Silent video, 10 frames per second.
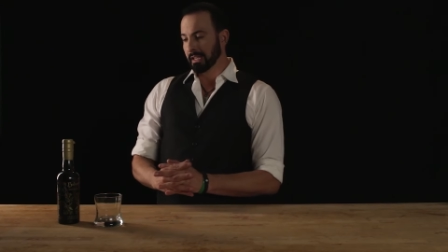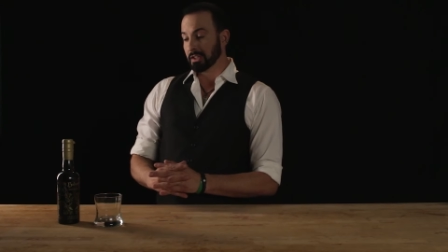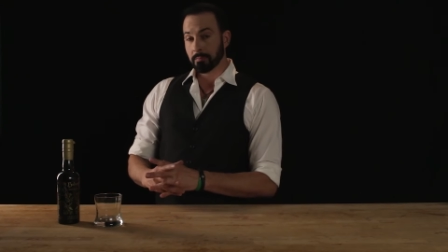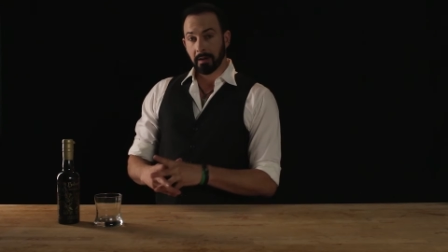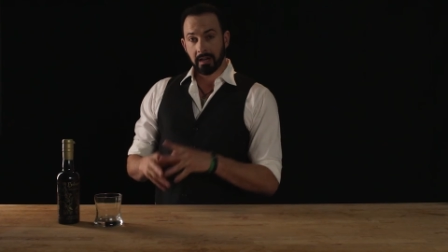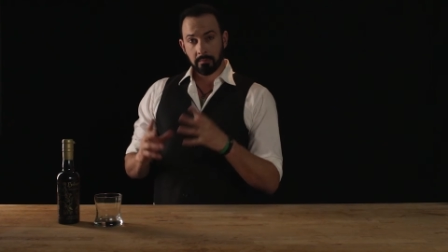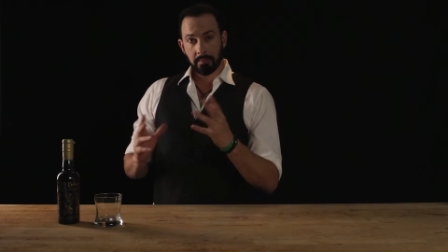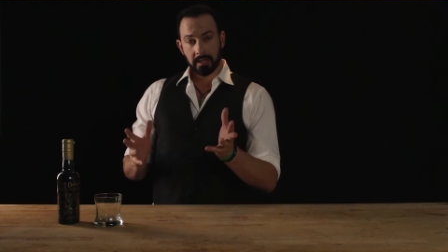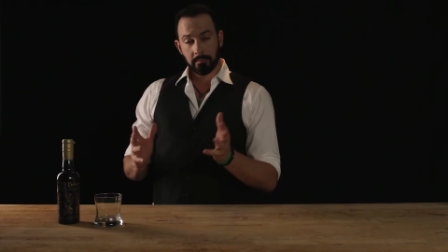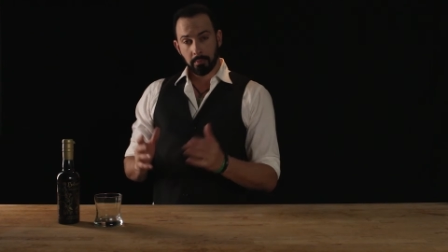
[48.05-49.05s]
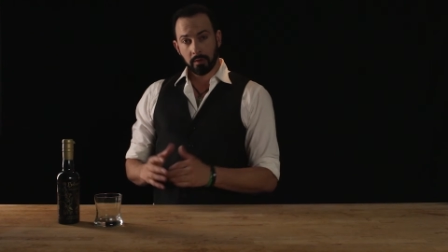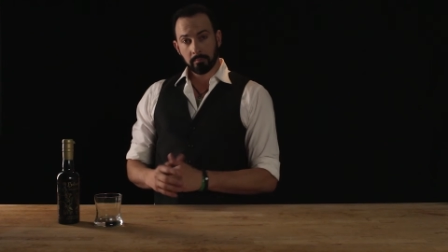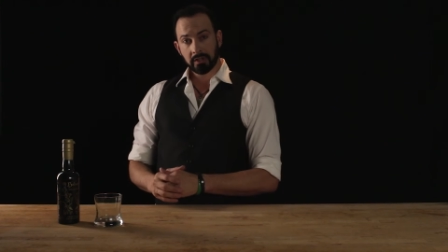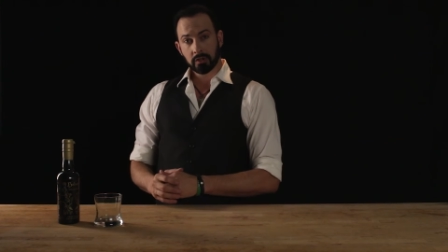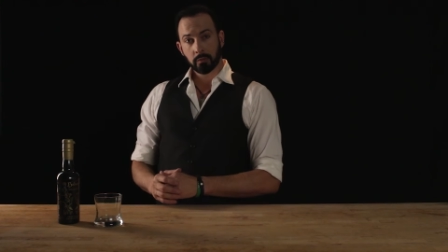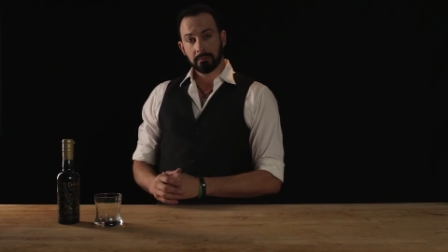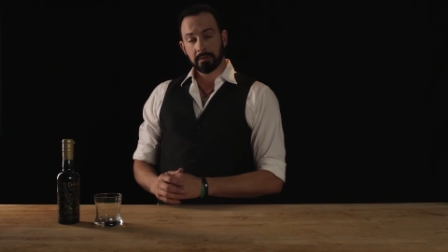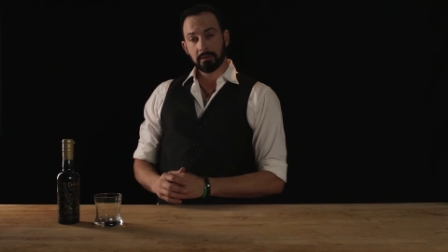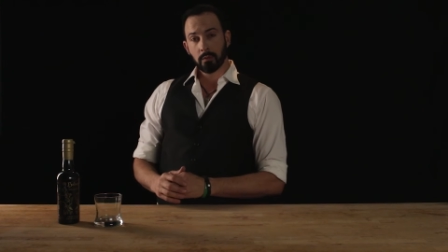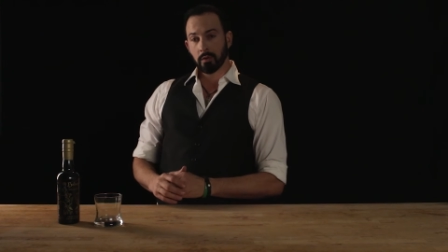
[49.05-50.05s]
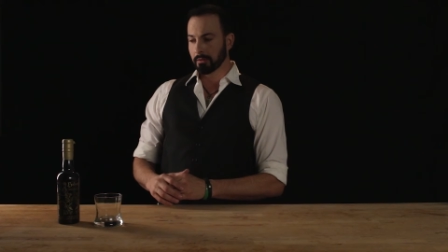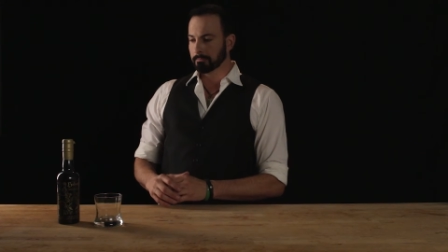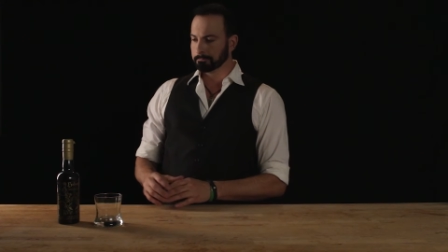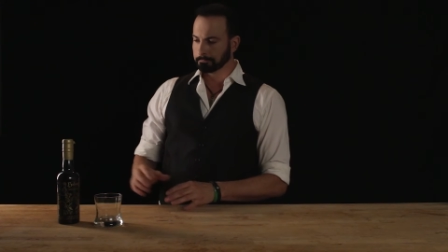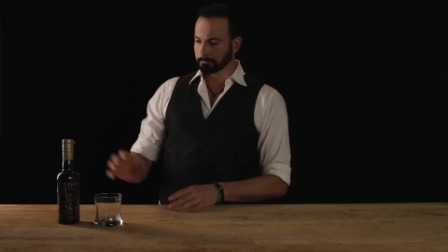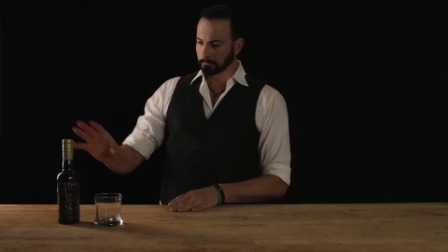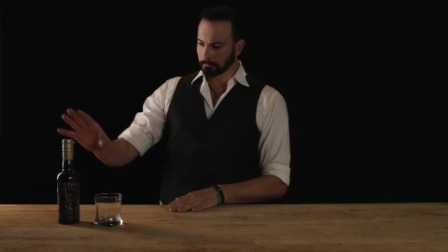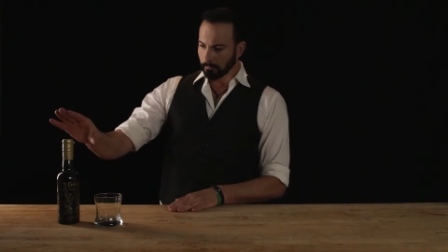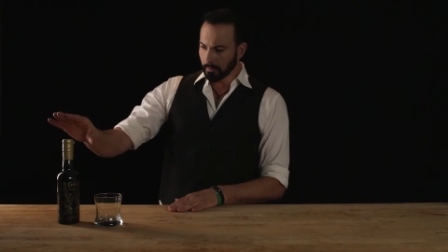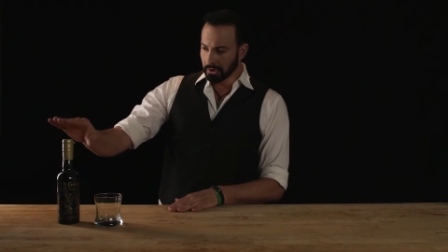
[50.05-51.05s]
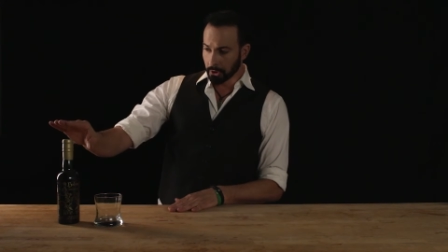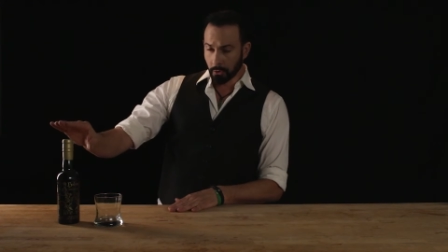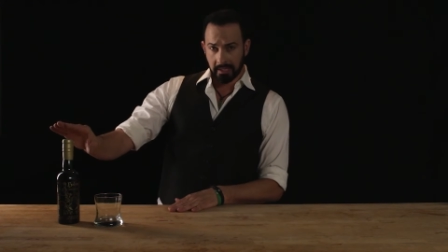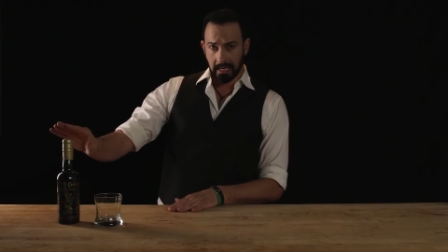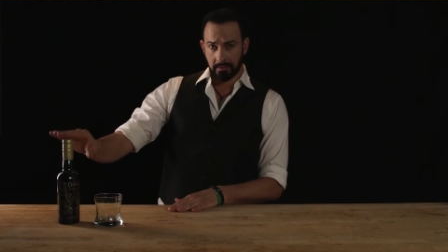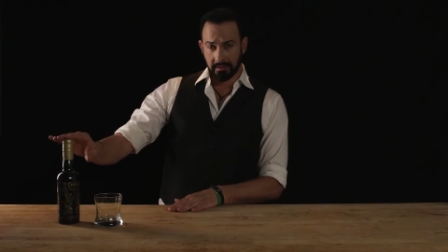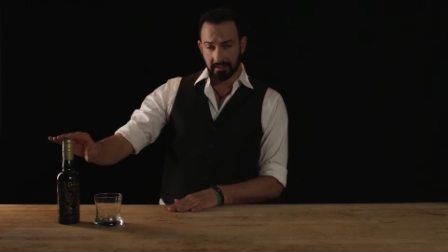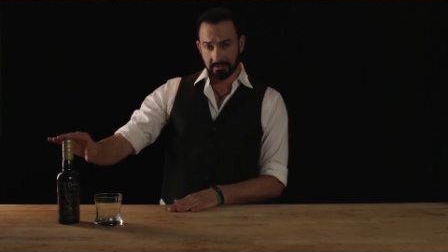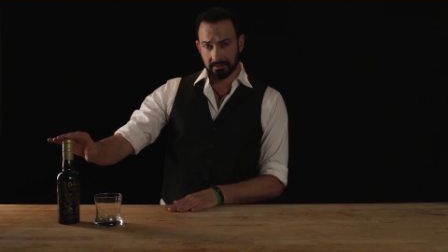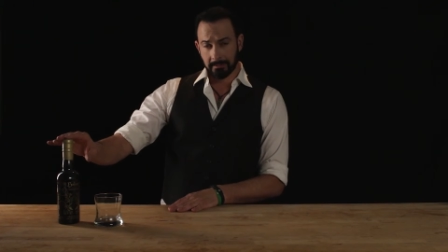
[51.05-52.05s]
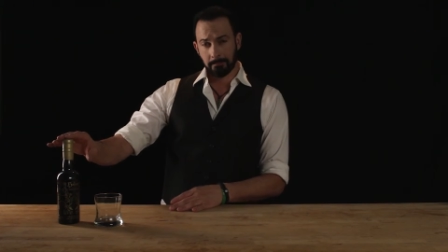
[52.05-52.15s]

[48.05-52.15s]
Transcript: inspired by Blyd Blair's 151, to create this.